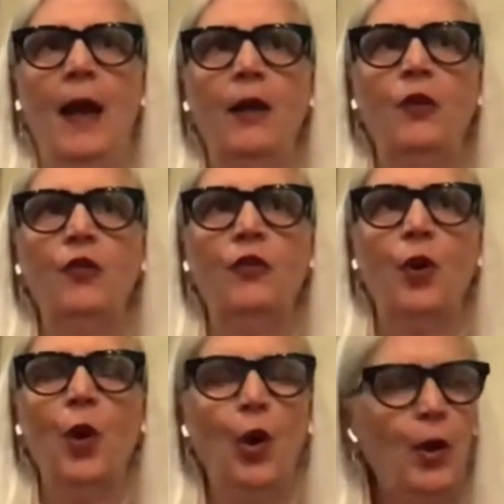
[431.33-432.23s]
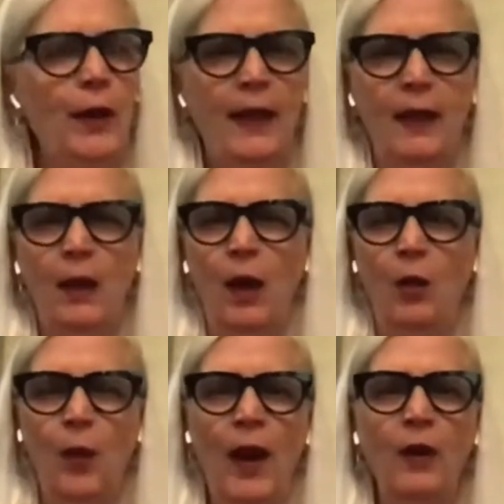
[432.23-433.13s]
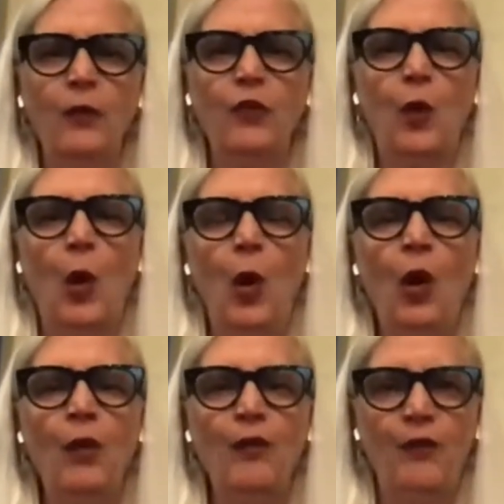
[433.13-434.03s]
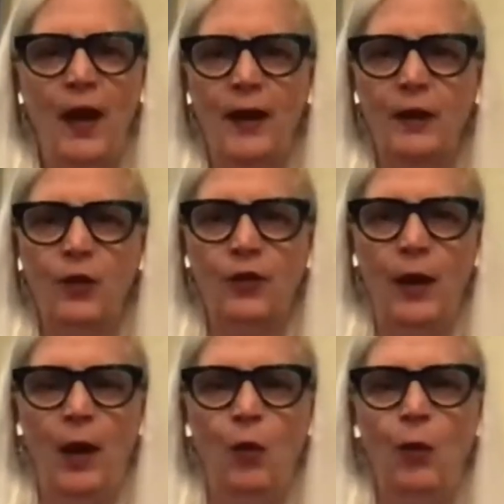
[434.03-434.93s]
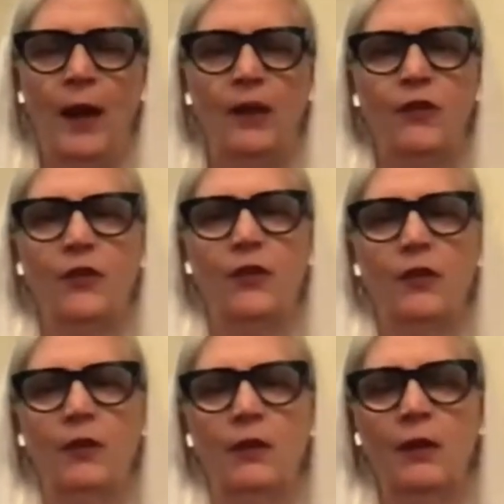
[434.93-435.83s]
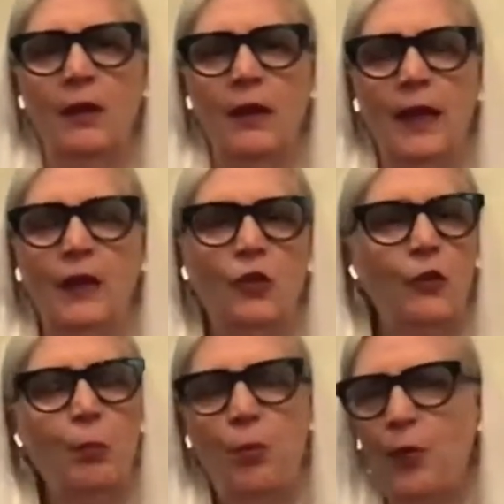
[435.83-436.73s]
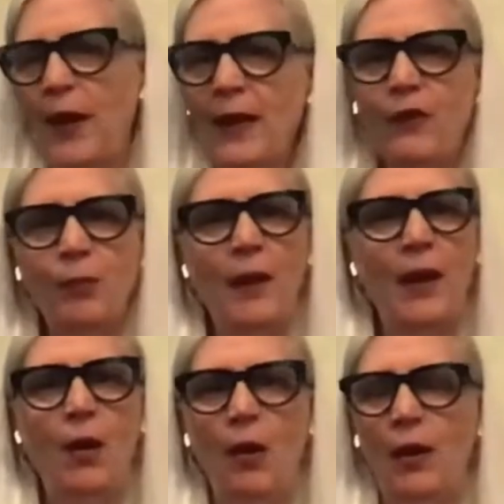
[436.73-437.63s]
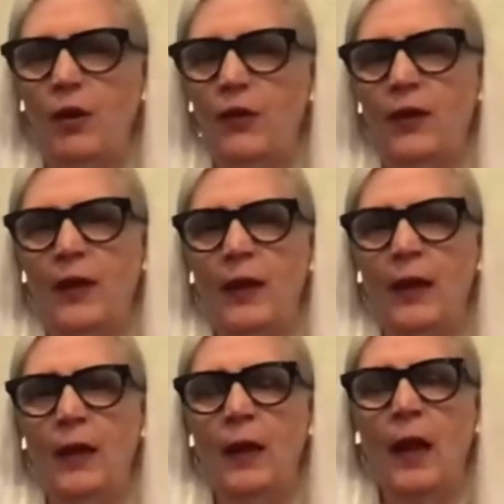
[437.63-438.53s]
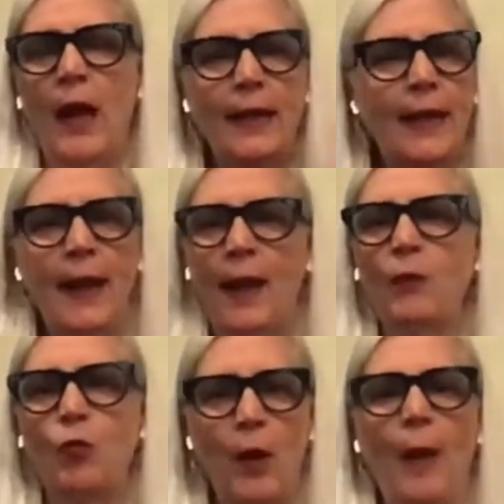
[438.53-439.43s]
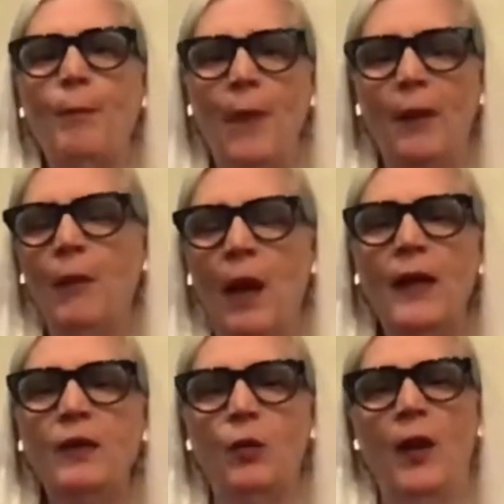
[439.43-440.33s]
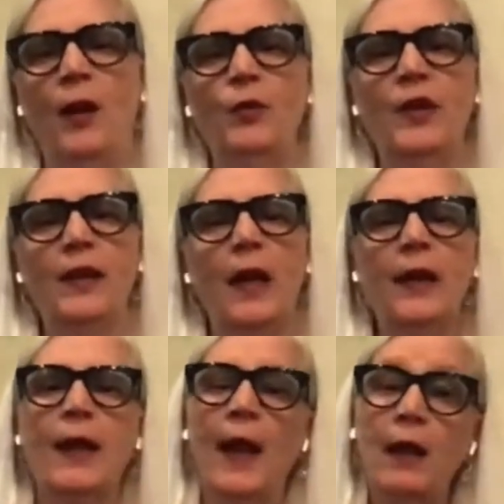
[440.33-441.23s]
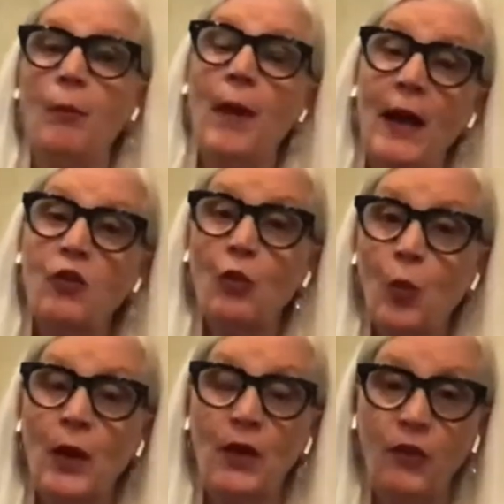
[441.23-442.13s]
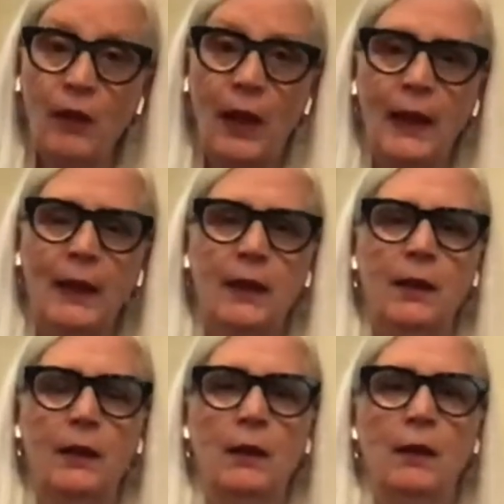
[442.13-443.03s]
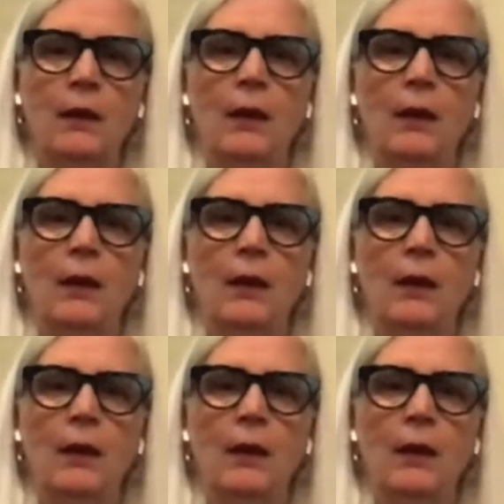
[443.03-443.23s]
and hurting around all the fires out west. It just breaks my heart. I can't wrap my mind around it. I can't imagine what it's like.